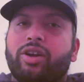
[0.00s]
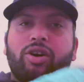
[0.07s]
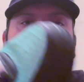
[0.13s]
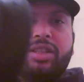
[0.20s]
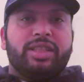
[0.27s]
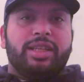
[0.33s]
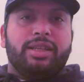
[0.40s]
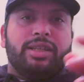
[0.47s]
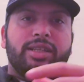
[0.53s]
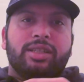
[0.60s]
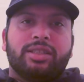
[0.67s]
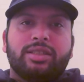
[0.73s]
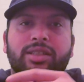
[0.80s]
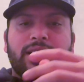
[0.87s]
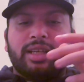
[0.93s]
all the
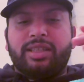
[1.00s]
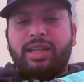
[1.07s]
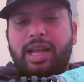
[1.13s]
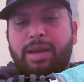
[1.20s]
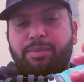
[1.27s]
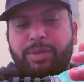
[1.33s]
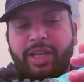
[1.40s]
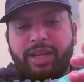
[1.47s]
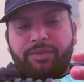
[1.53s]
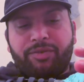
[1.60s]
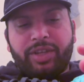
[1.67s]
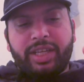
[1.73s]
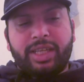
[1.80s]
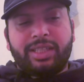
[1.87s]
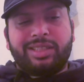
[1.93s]
other applicant
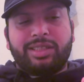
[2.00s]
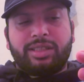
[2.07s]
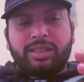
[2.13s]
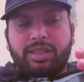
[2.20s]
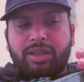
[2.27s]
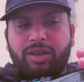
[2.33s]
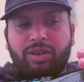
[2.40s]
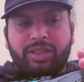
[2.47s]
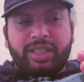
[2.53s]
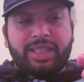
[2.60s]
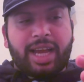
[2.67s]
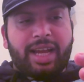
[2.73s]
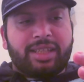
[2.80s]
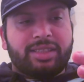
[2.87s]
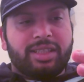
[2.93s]
fees, all the
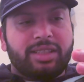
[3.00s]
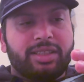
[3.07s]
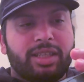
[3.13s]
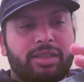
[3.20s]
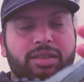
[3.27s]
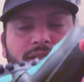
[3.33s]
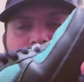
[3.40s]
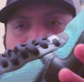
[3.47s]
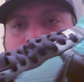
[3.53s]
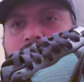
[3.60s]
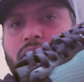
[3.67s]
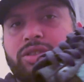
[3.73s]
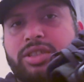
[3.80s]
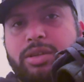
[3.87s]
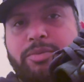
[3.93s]
taxes, it
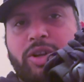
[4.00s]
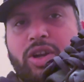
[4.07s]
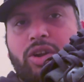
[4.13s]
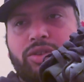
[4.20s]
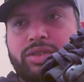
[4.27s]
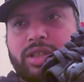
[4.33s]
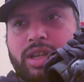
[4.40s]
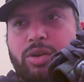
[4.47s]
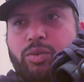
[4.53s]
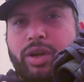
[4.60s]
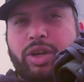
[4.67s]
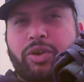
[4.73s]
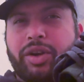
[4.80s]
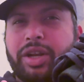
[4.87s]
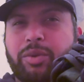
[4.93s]
costed me around
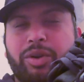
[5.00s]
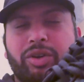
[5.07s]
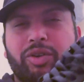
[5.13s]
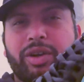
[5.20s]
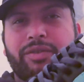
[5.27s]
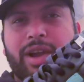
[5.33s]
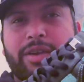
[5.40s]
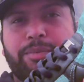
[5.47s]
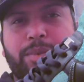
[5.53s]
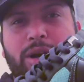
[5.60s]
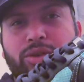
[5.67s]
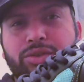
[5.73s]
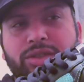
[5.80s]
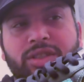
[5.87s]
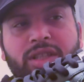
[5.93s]
125
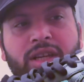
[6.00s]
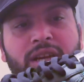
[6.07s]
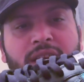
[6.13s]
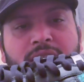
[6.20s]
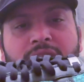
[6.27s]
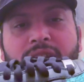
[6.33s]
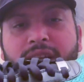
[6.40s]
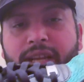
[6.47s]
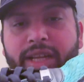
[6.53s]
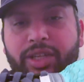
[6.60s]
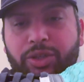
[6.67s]
pounds in